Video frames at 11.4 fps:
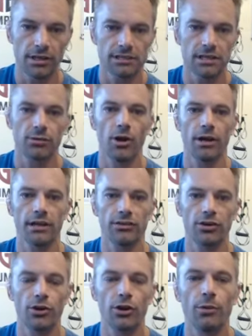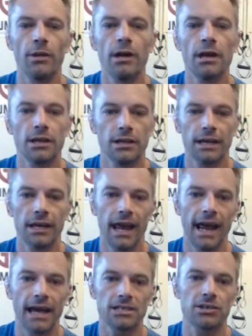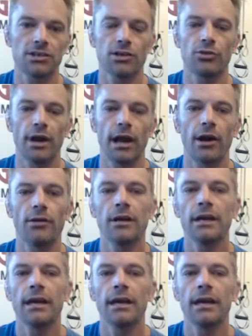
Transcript: less ironic term, that it has on the ground.